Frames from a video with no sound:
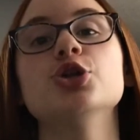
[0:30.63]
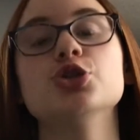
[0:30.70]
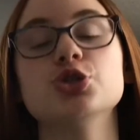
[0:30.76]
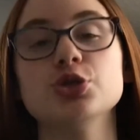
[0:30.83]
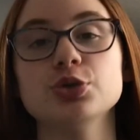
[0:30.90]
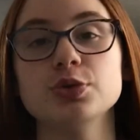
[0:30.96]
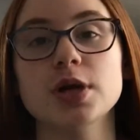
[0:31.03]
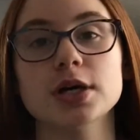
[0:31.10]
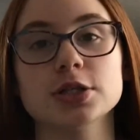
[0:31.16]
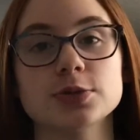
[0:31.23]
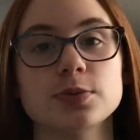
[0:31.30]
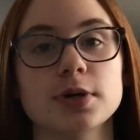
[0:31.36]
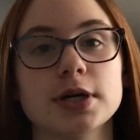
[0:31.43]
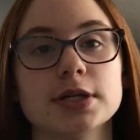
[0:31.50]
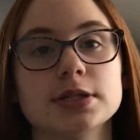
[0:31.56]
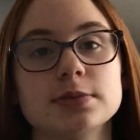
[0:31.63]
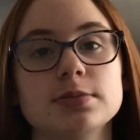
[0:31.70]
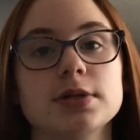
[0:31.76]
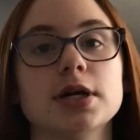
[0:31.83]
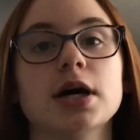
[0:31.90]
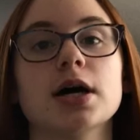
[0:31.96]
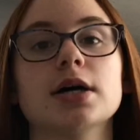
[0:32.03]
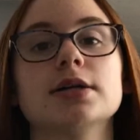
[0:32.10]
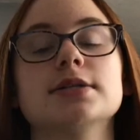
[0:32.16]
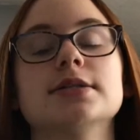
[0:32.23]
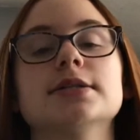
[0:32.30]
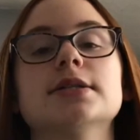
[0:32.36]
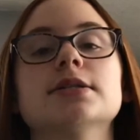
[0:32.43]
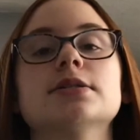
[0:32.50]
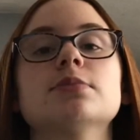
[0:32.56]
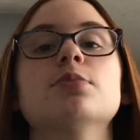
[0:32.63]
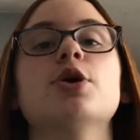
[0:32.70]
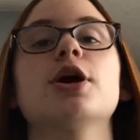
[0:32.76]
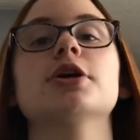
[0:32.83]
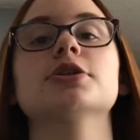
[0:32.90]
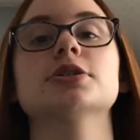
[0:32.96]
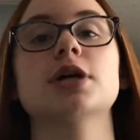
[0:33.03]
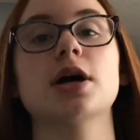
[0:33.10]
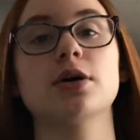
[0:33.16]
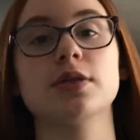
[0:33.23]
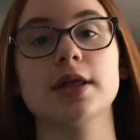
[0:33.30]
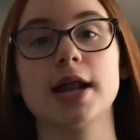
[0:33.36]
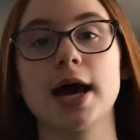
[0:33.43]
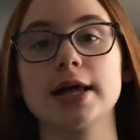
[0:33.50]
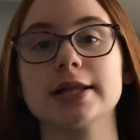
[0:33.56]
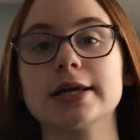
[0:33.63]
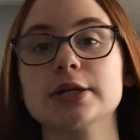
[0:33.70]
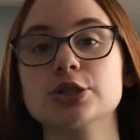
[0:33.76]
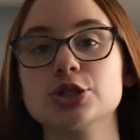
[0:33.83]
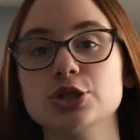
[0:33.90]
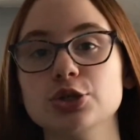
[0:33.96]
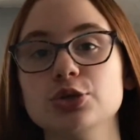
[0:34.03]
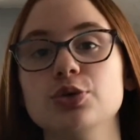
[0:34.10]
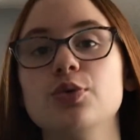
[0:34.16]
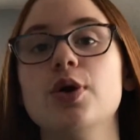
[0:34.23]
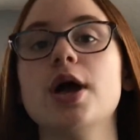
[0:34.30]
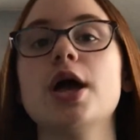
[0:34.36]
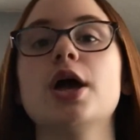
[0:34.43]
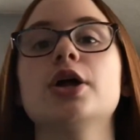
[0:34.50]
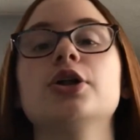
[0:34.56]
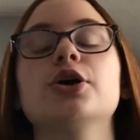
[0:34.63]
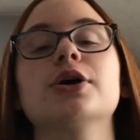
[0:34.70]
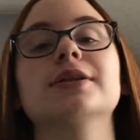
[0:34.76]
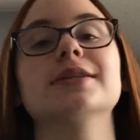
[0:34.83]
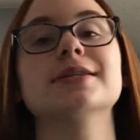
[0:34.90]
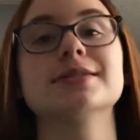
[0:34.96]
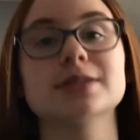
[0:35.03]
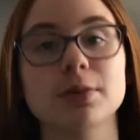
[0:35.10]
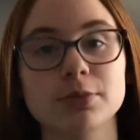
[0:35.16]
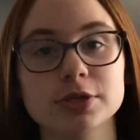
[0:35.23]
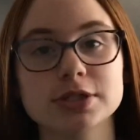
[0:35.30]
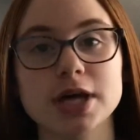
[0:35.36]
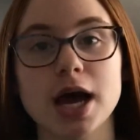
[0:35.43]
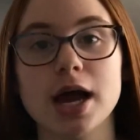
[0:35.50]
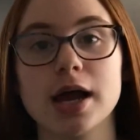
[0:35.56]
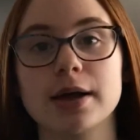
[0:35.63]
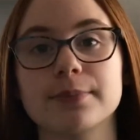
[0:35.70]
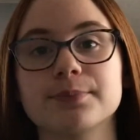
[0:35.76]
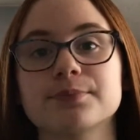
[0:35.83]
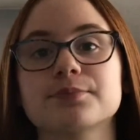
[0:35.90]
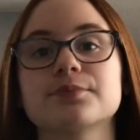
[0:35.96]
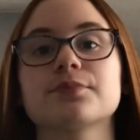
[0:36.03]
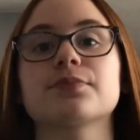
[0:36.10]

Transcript: 2 Dutch braids because it's a simple hairstyle that I like to do during the summertime,